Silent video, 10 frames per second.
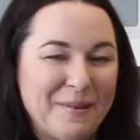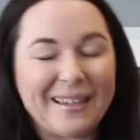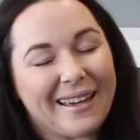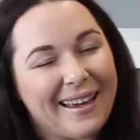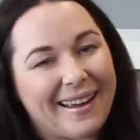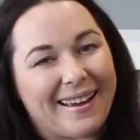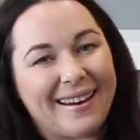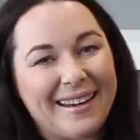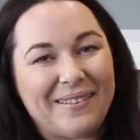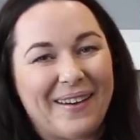But
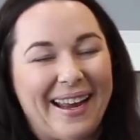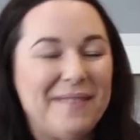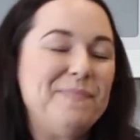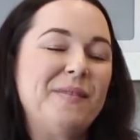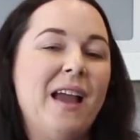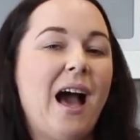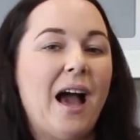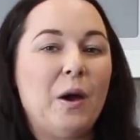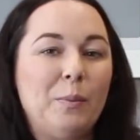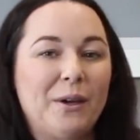yeah, anyway,
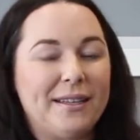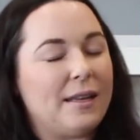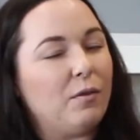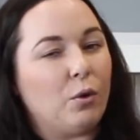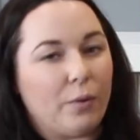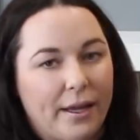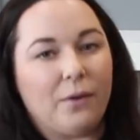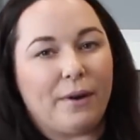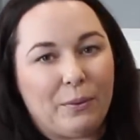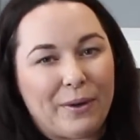I hope you guys have a
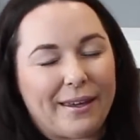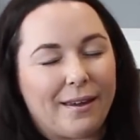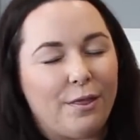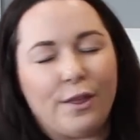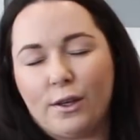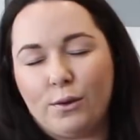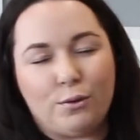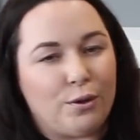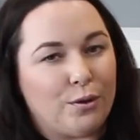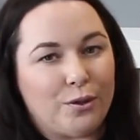great, great weekend. Thank
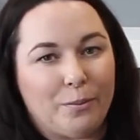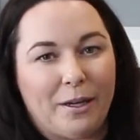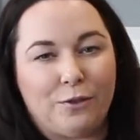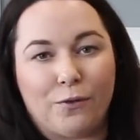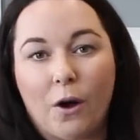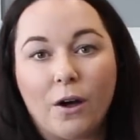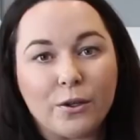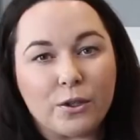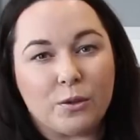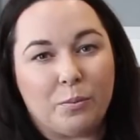you so, so much for
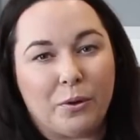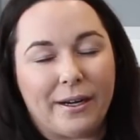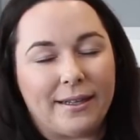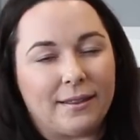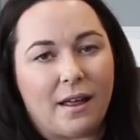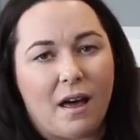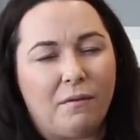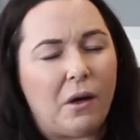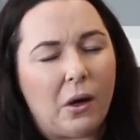all your support and love.